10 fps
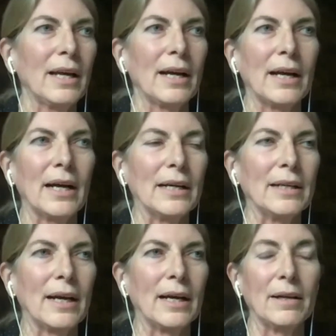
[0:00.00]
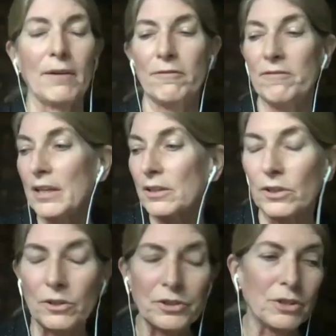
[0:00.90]
a
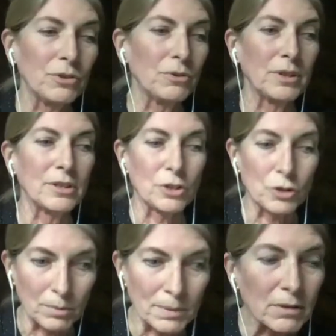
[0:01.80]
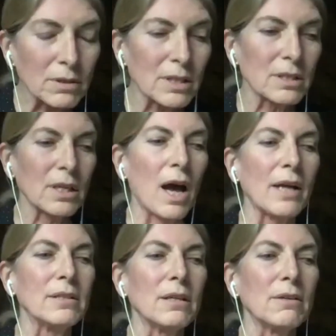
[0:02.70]
vehicle to distribute this
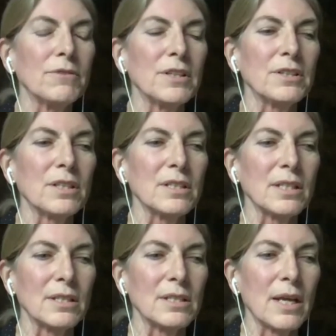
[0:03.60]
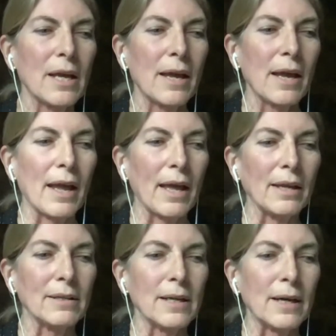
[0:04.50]
kind of assistance,
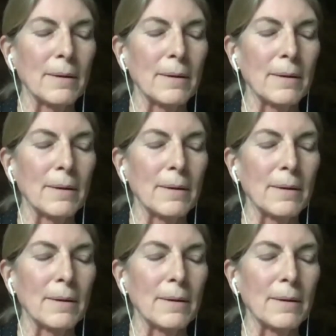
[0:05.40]
and